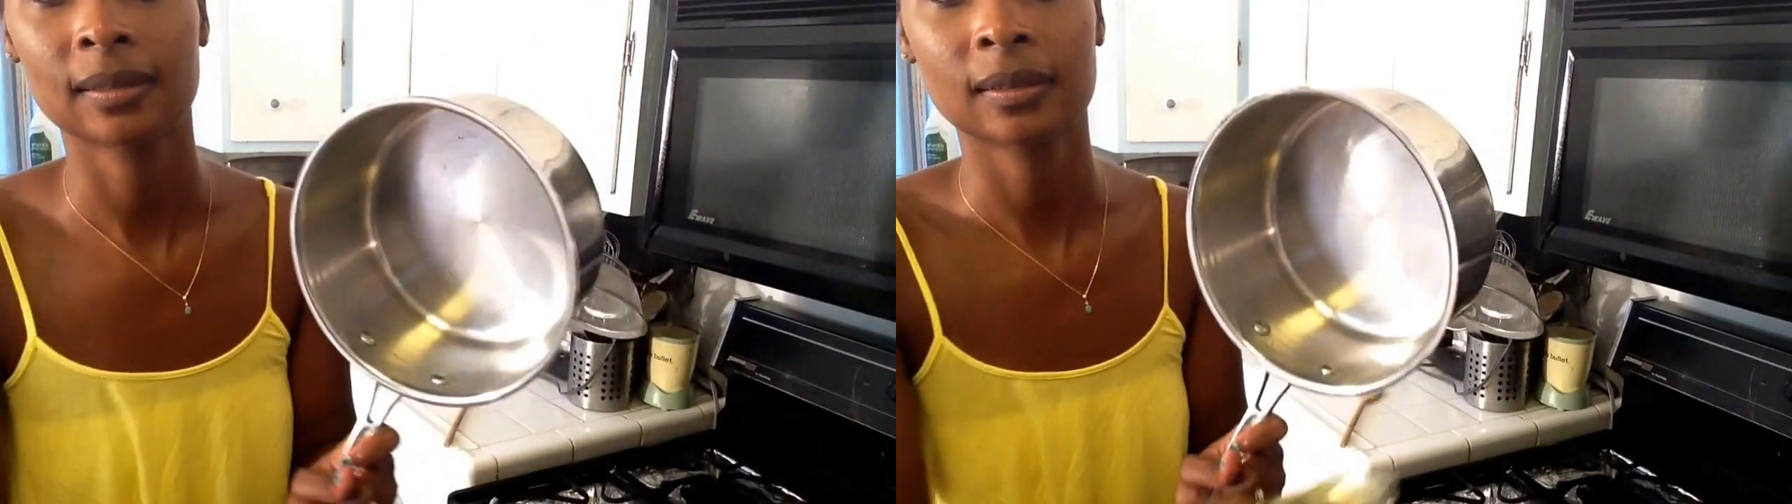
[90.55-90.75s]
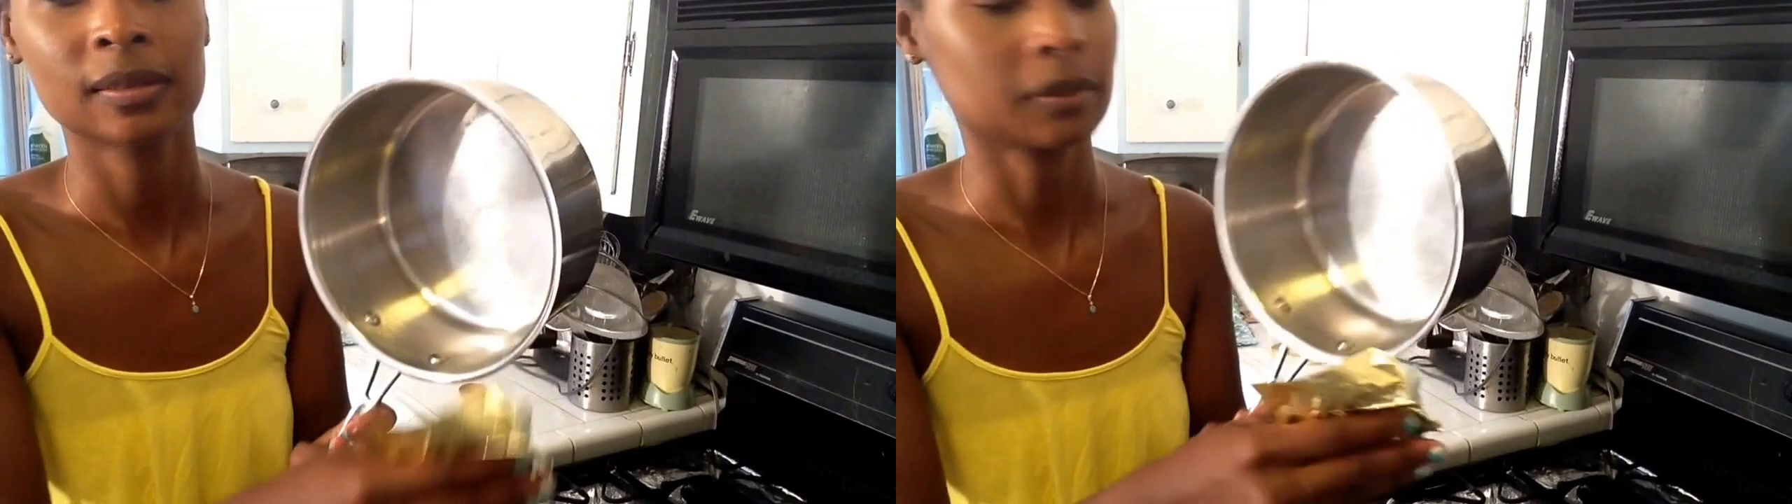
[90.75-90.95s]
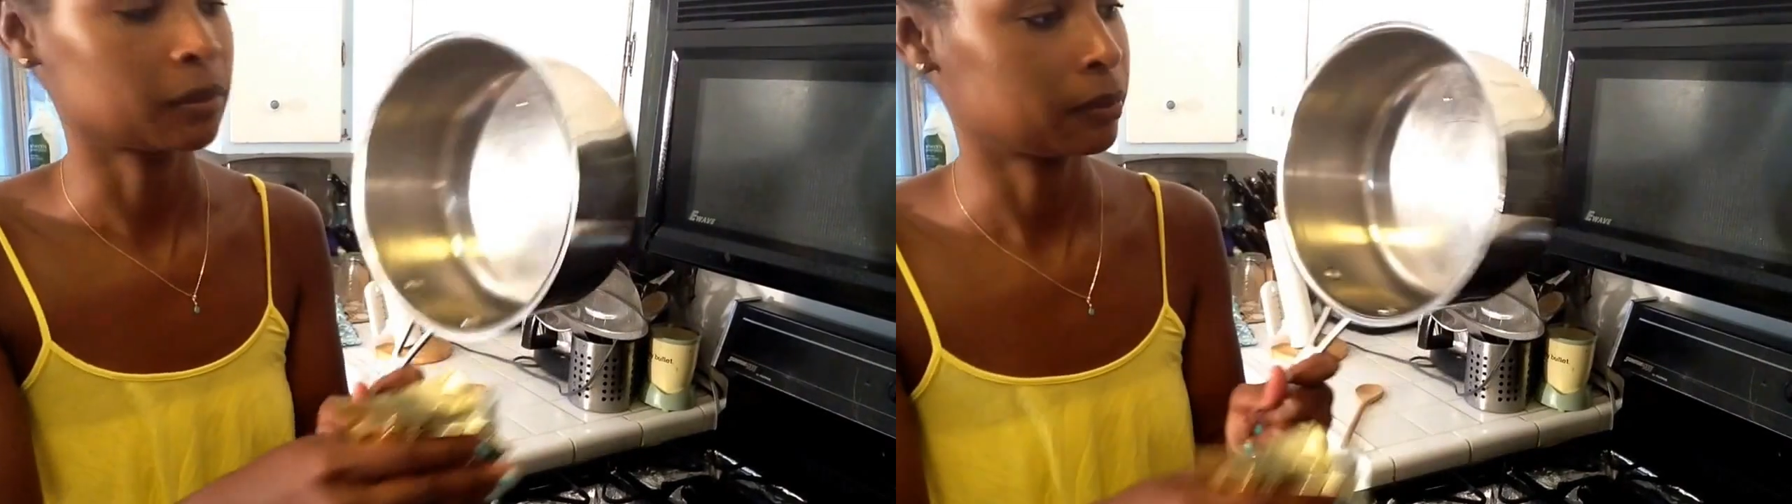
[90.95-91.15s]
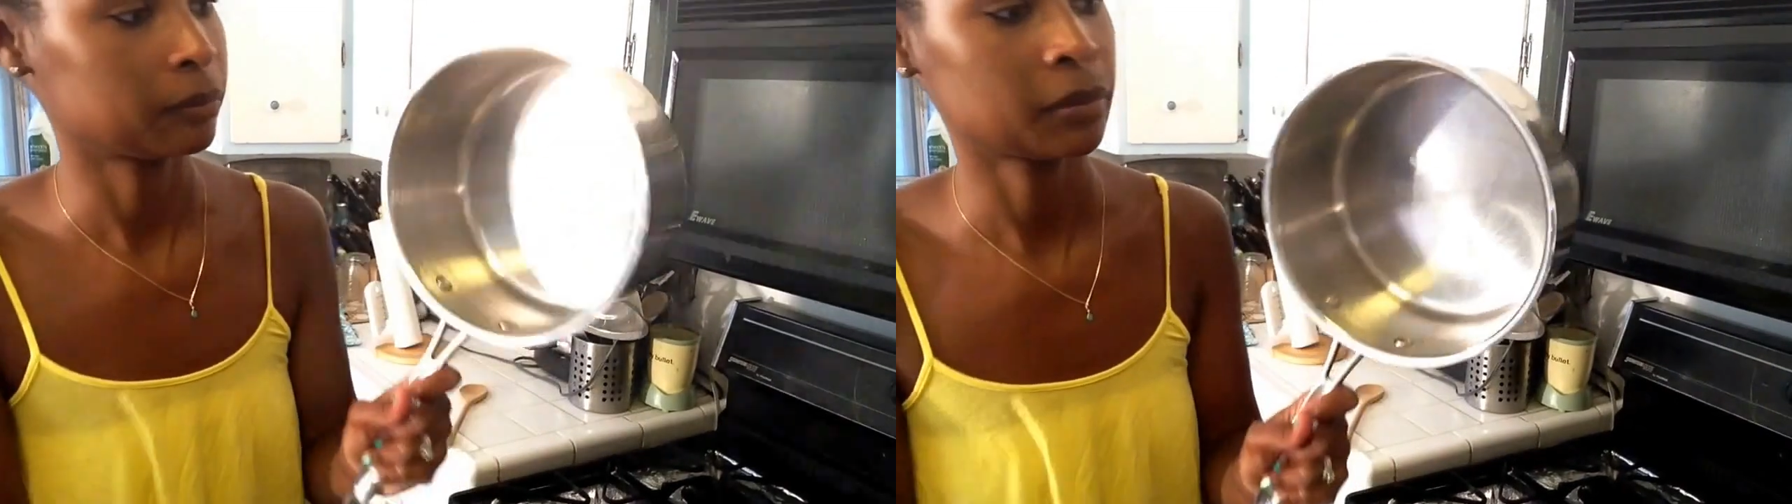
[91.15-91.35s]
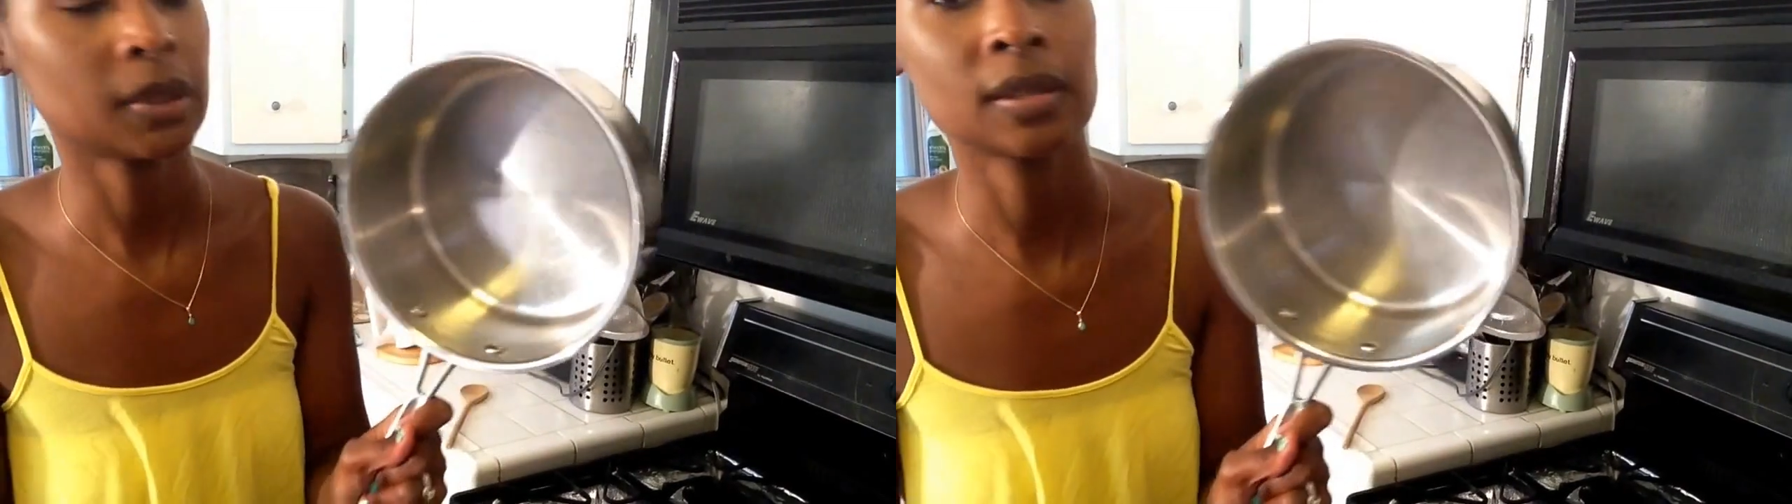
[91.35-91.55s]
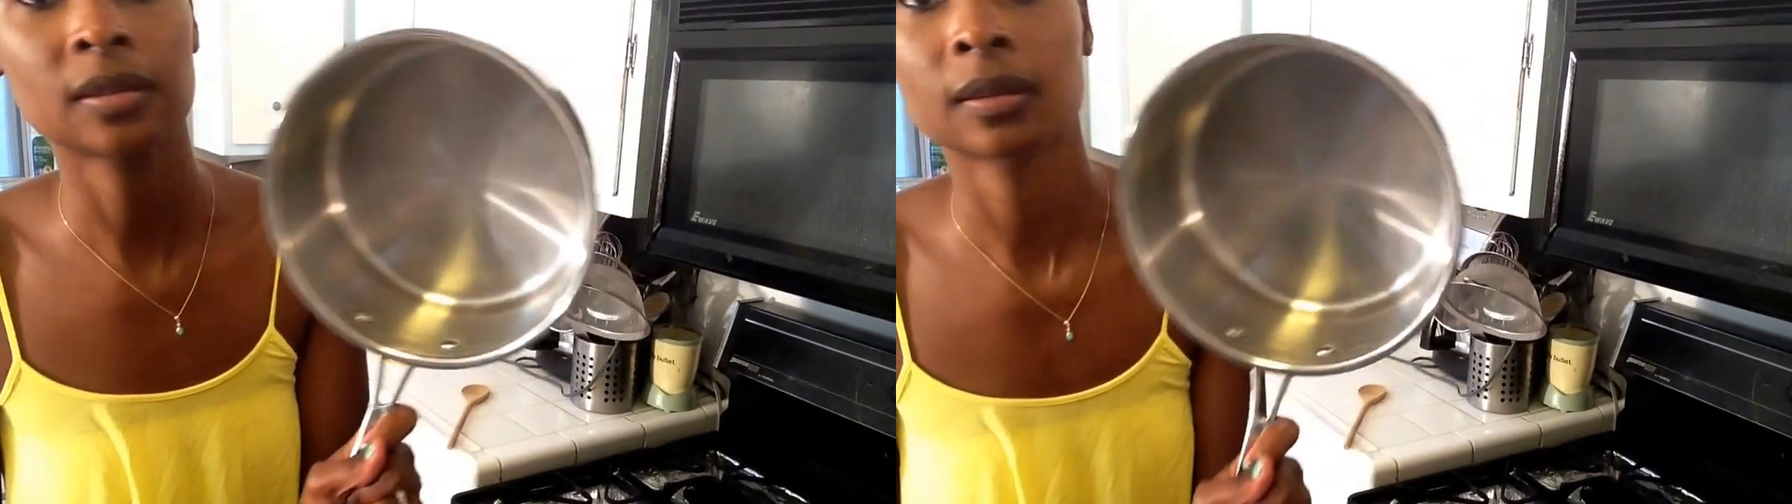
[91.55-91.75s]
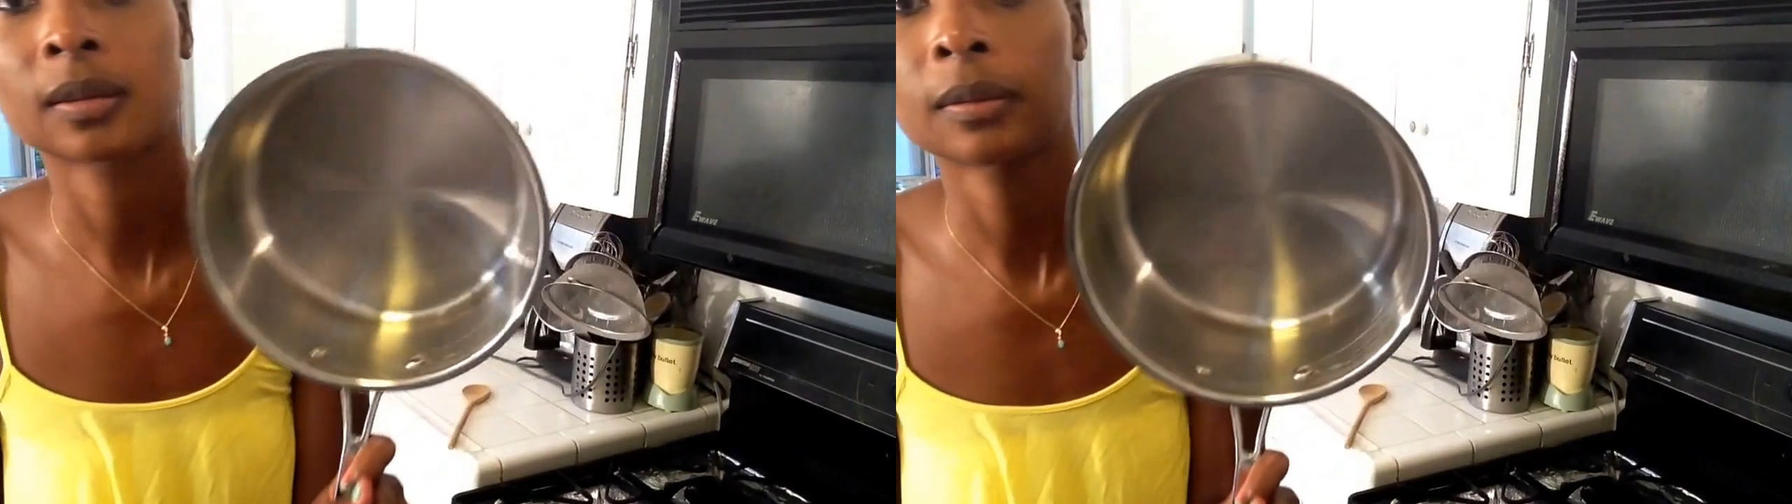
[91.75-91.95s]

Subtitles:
There's a piece